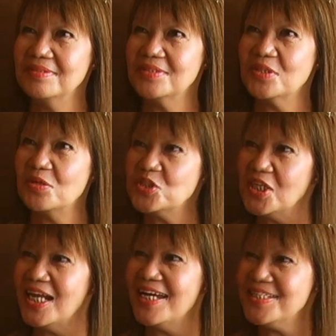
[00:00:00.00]

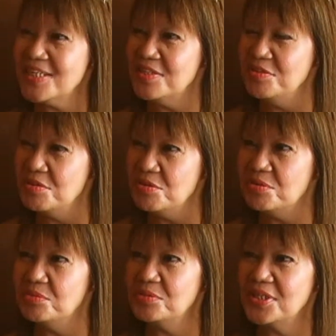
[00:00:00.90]
socialize and
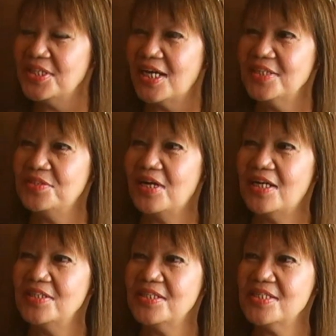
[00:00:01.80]
know, okay, the other
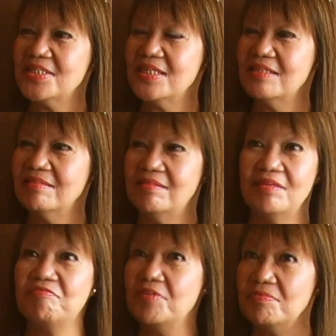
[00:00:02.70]
artists in
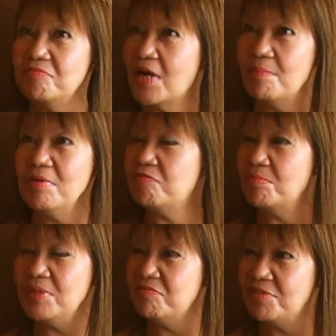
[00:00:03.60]
different, coming
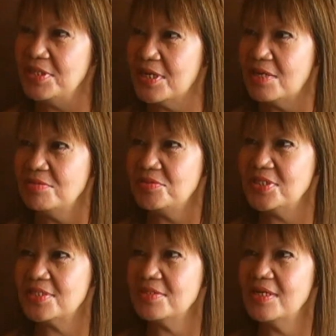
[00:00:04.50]
from different
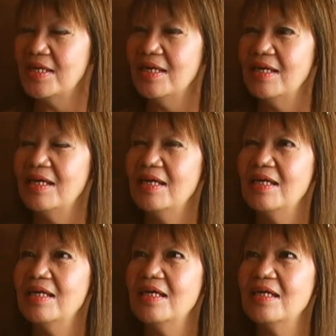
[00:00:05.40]
countries, okay,
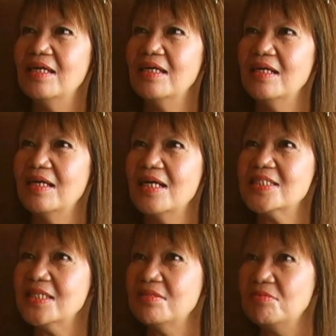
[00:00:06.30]

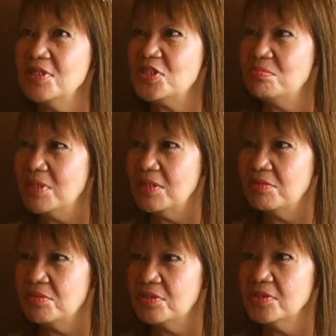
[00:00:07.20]
has enriched my
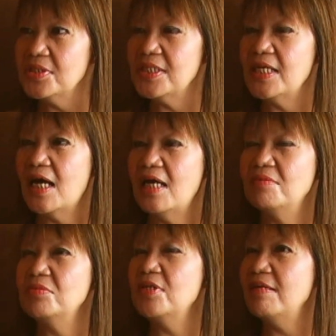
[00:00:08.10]
growth. And I
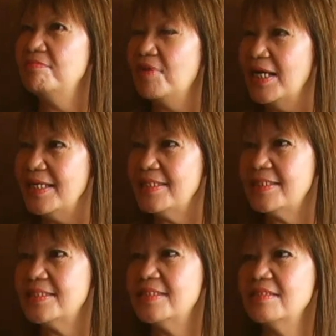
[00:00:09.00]
would
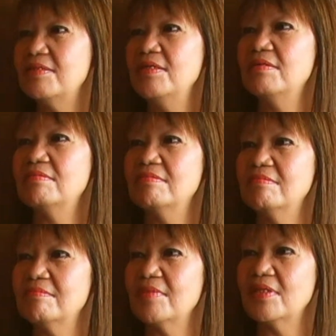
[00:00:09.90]
advise, okay,
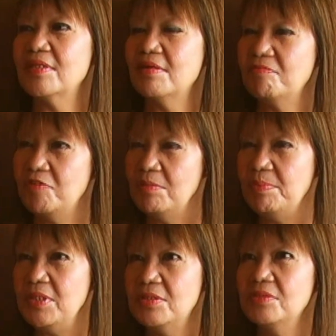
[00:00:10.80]
the
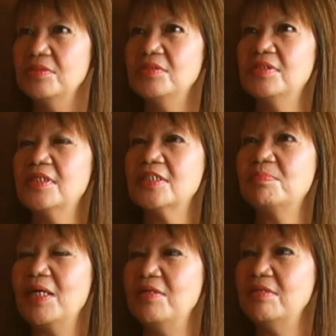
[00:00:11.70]
Filipino
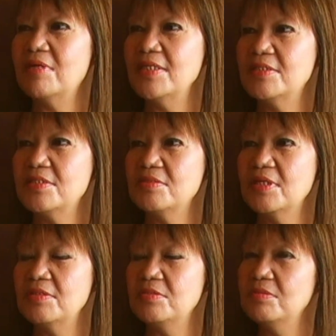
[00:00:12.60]
aspiring writers,
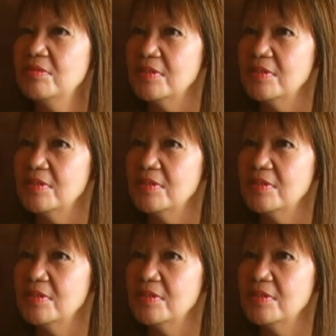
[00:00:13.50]
okay, to